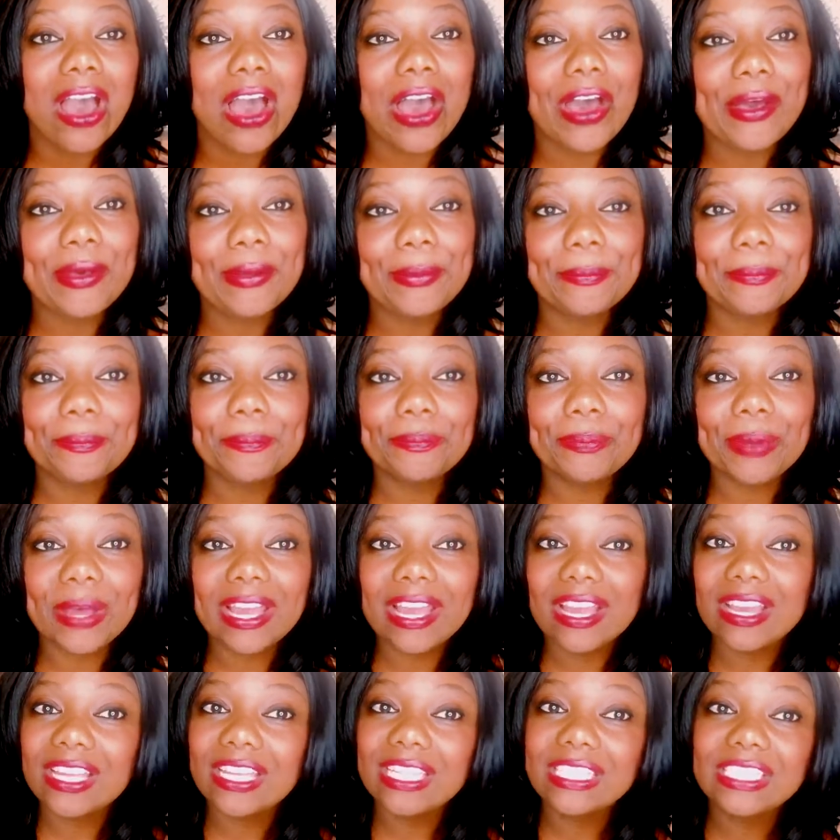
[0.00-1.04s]

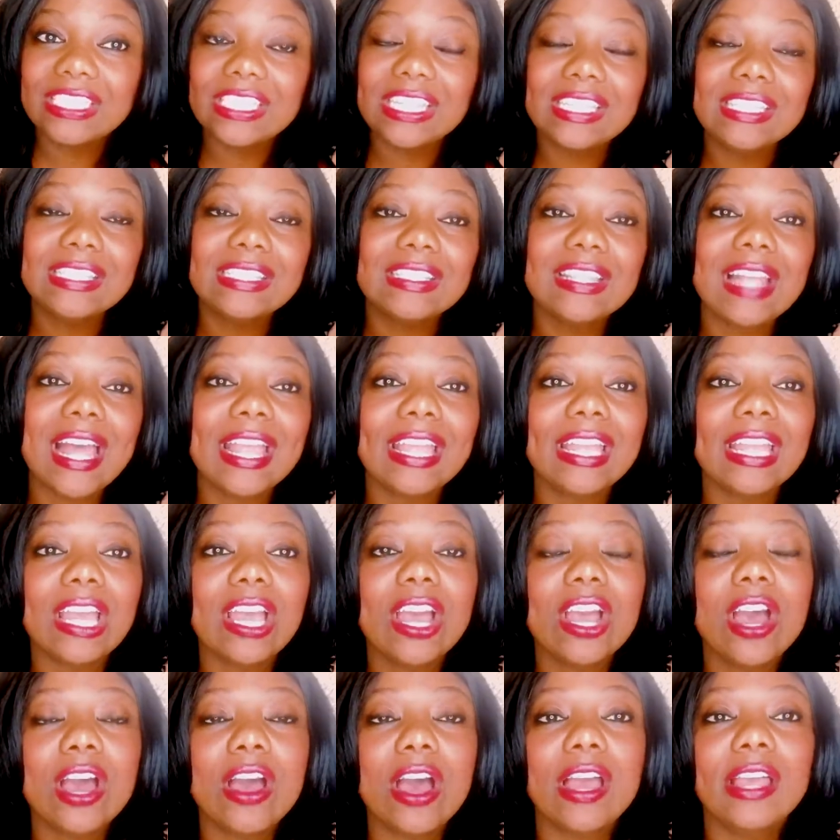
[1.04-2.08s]
But it's just like,
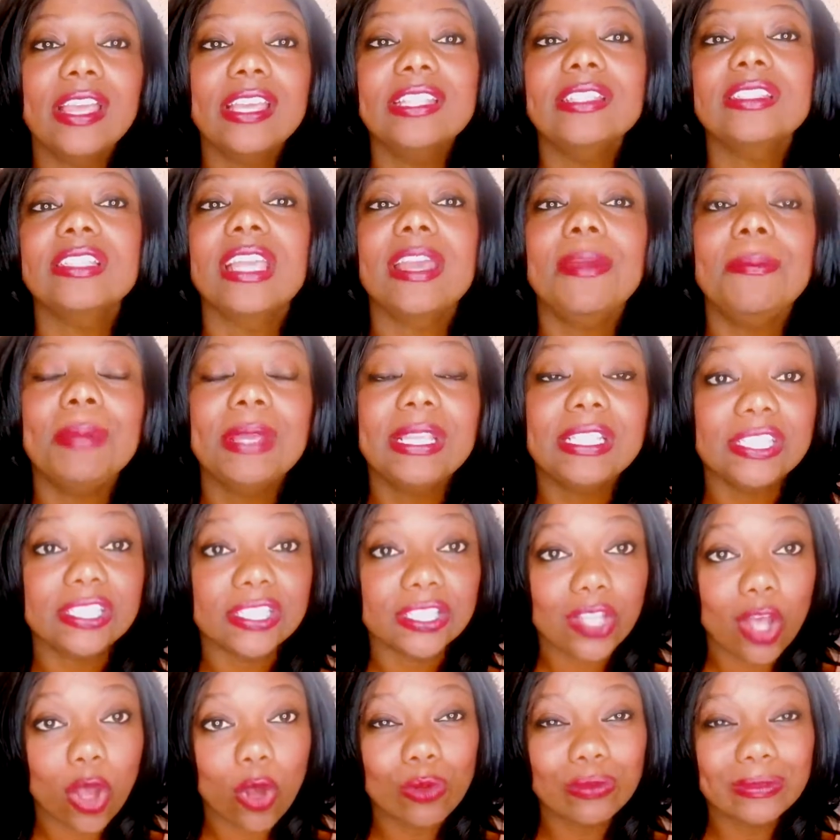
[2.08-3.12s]
it can be
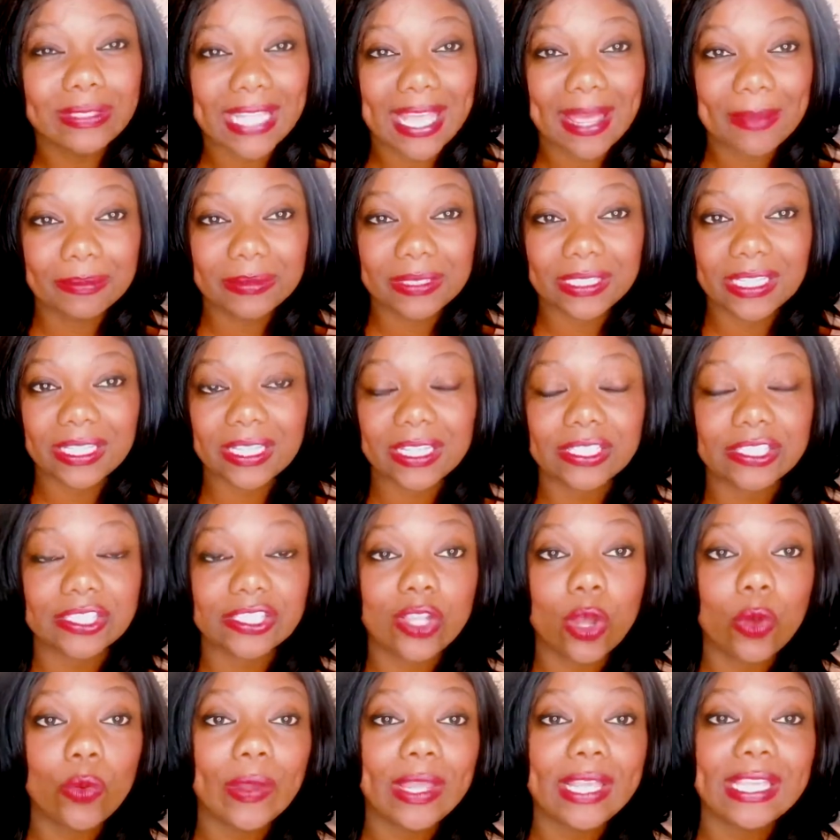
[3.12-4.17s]
so tempting, it's
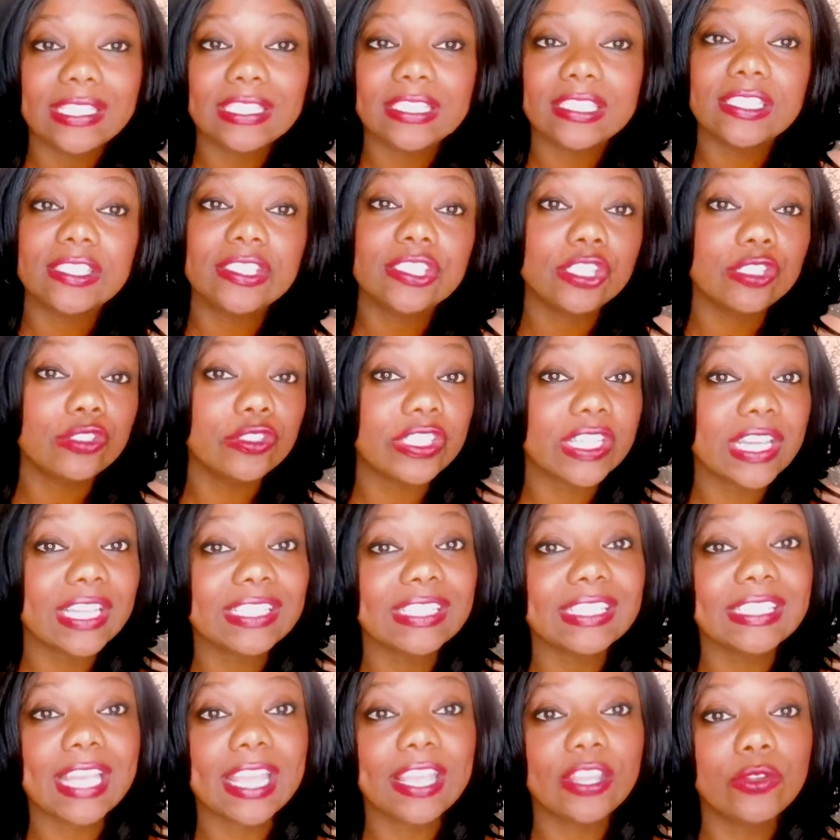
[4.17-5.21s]
so easy to
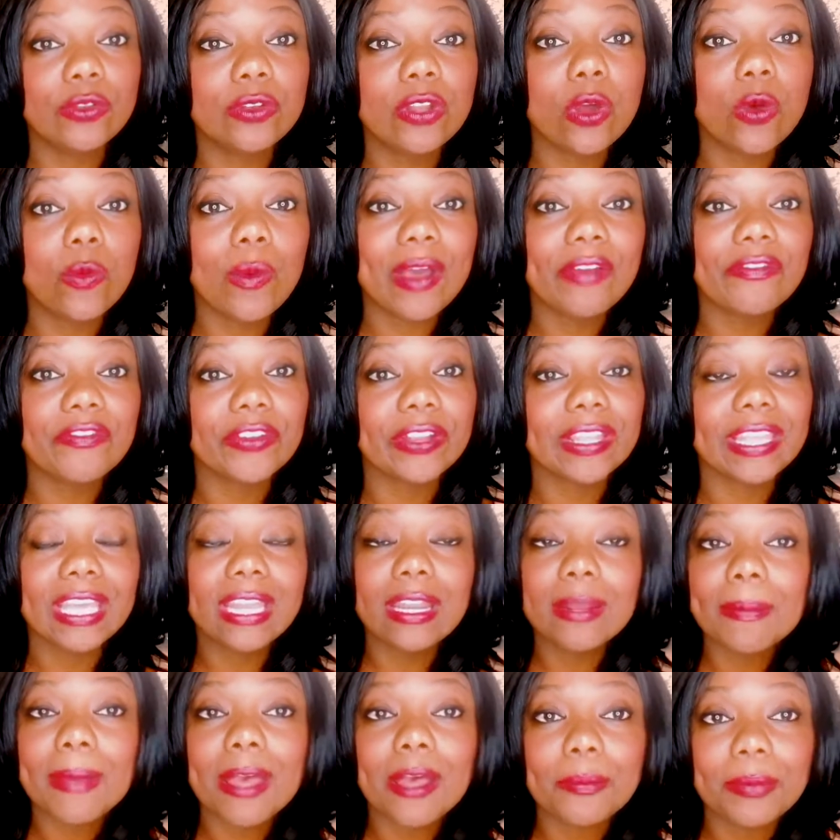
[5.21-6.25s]
just say, you know what,
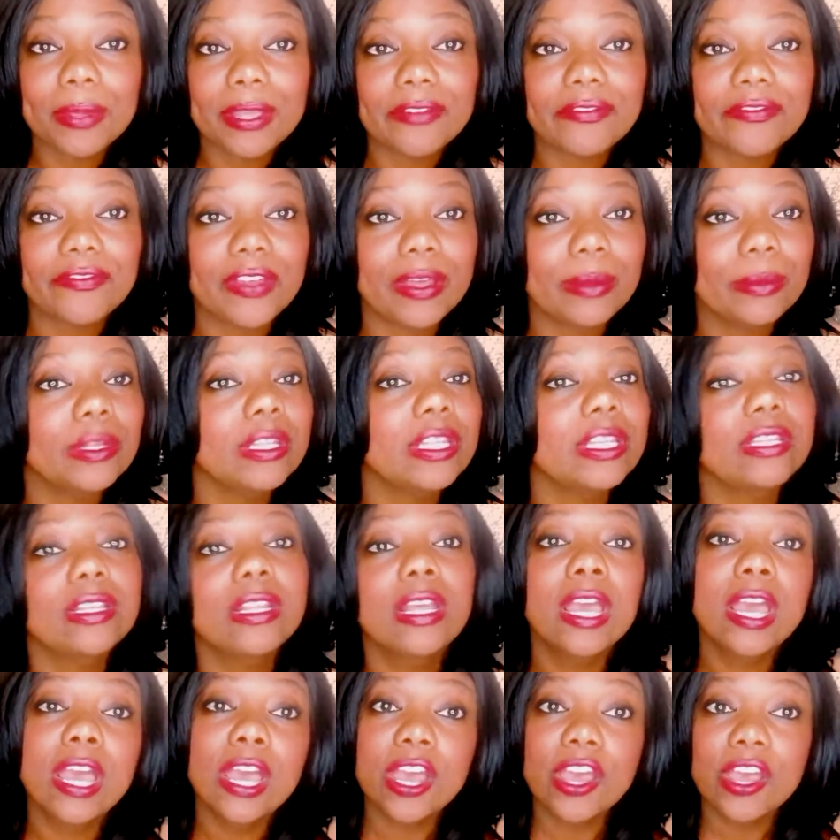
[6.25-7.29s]
forget about being
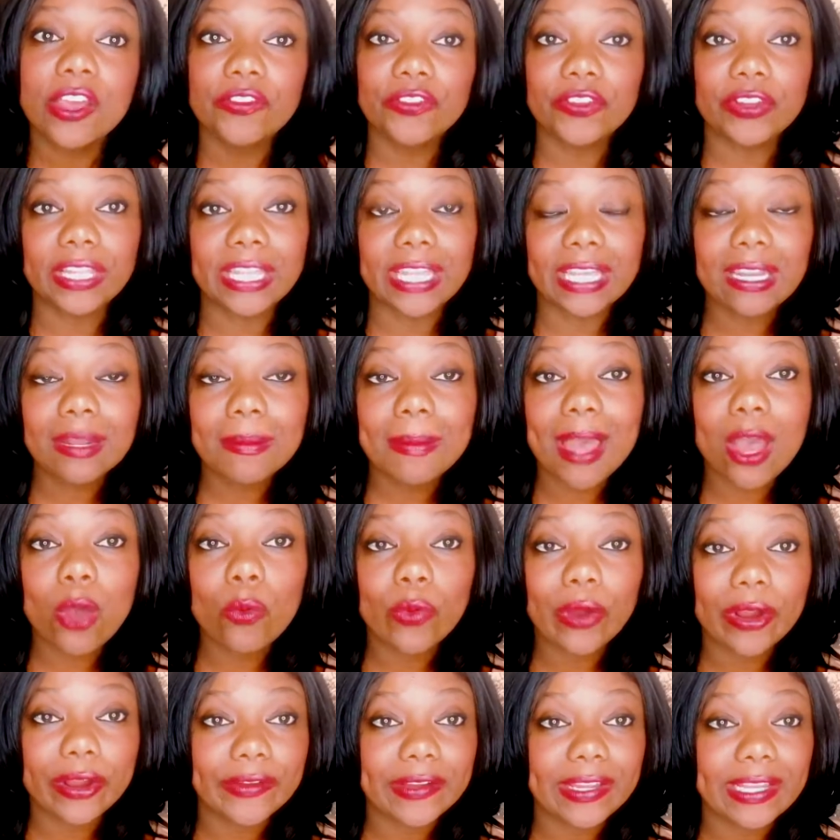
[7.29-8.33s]
feminine, forget
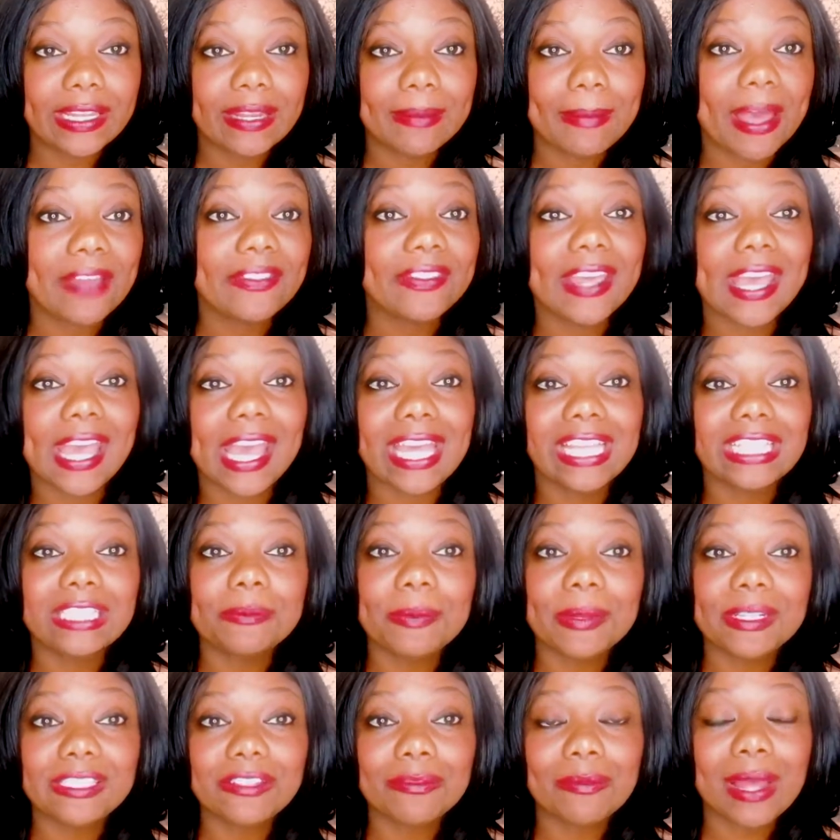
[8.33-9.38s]
about worrying about that
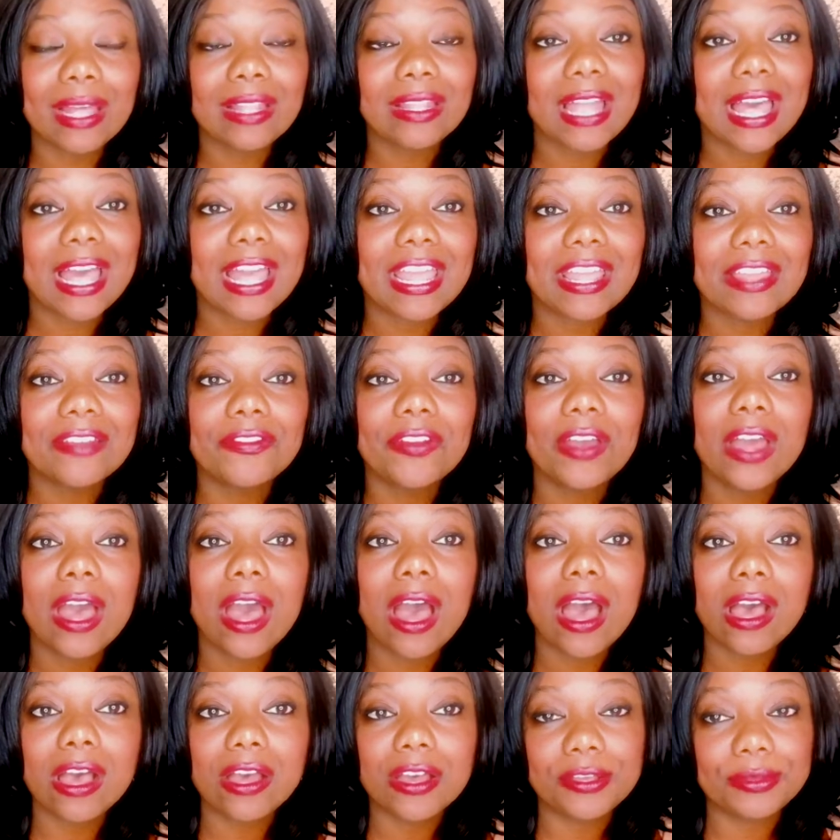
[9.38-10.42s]
aspect of my life.
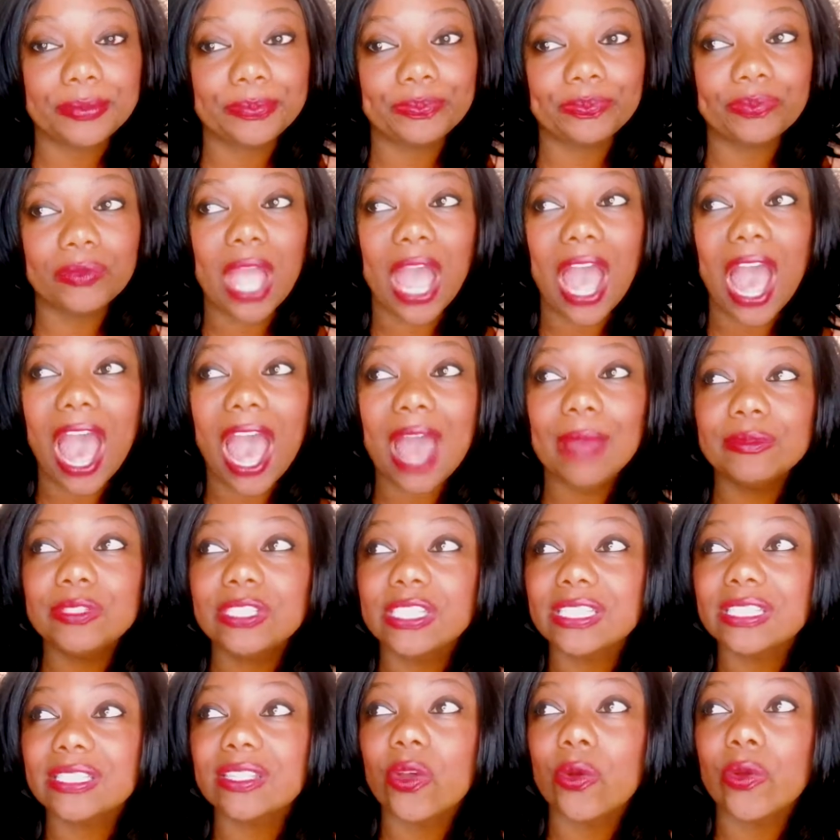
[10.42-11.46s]
I'm
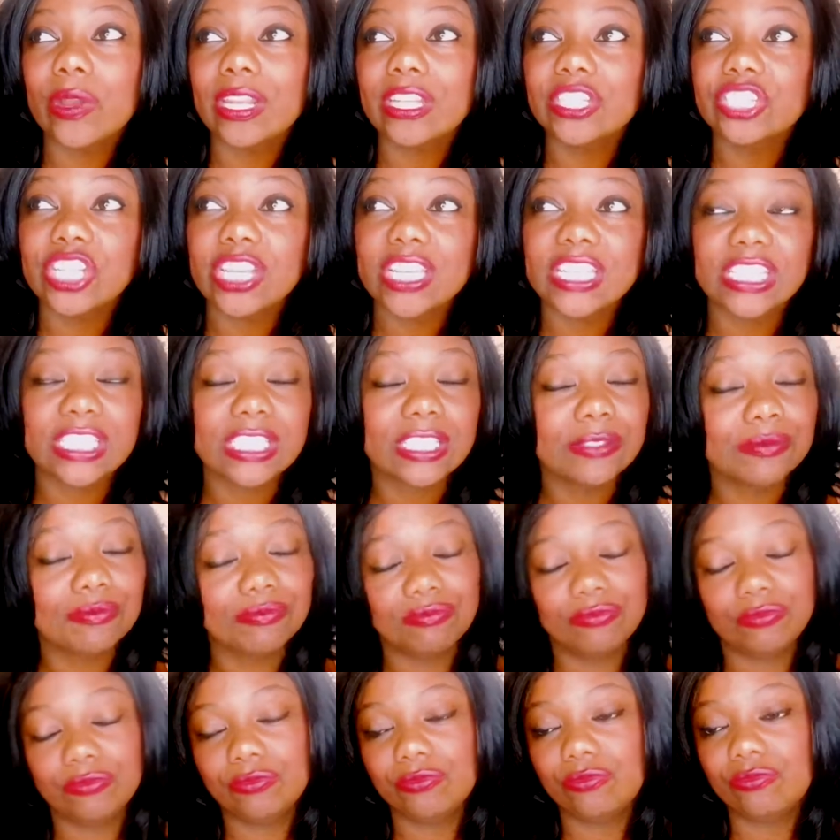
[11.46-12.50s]
just going to just
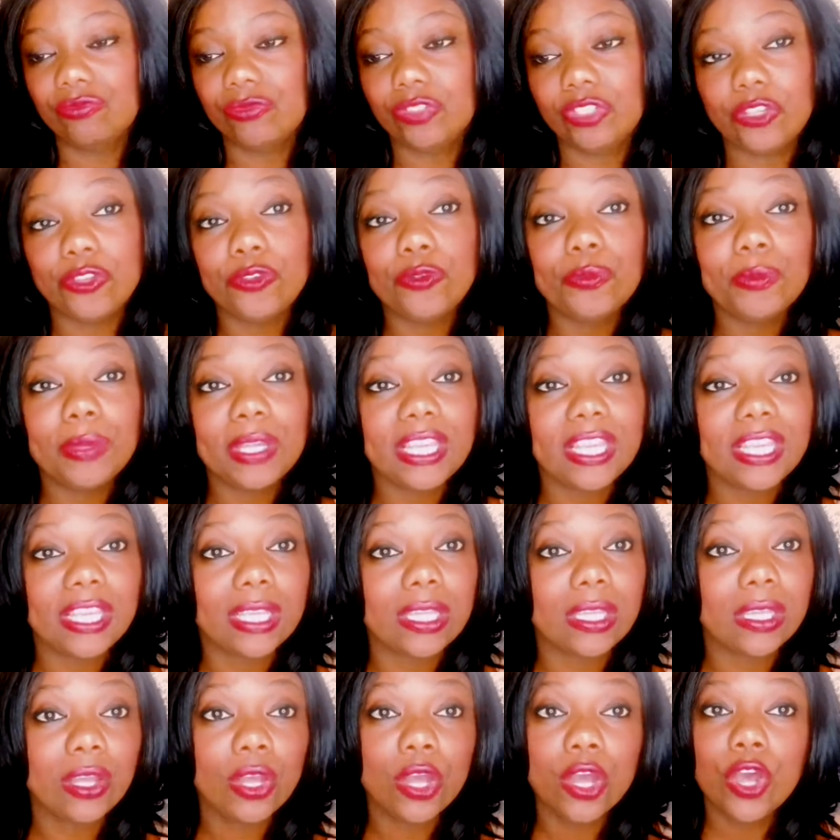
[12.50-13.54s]
do
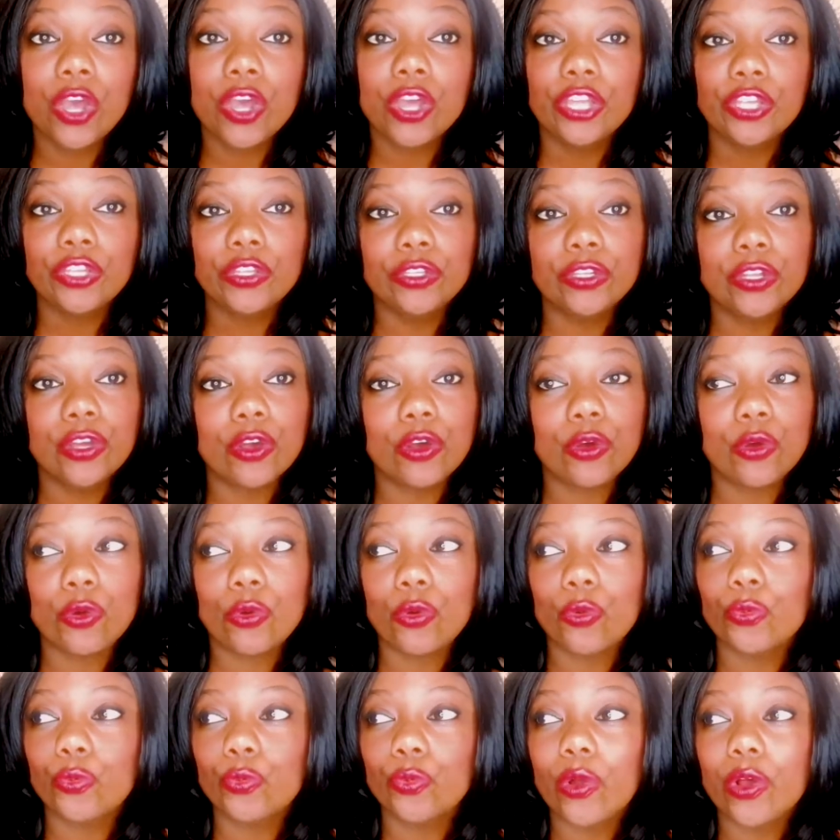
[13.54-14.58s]
me, you
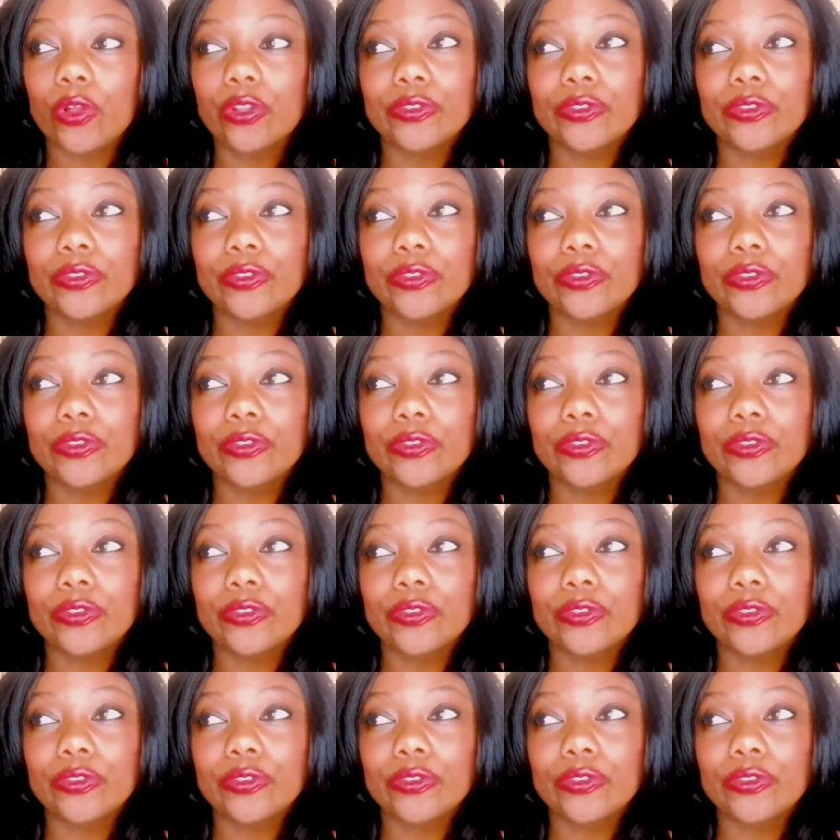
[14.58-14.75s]
know, roll